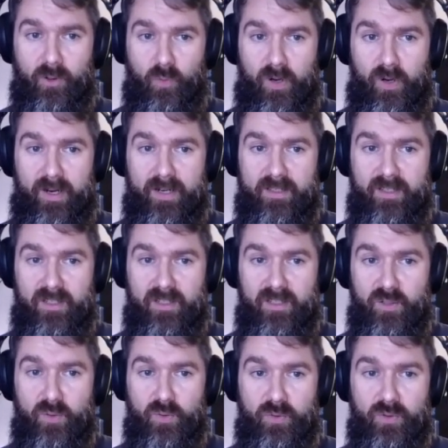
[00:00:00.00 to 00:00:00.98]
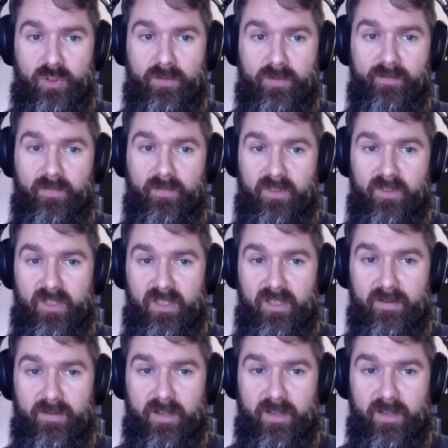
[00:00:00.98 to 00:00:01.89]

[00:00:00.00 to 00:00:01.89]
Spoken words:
where it can use the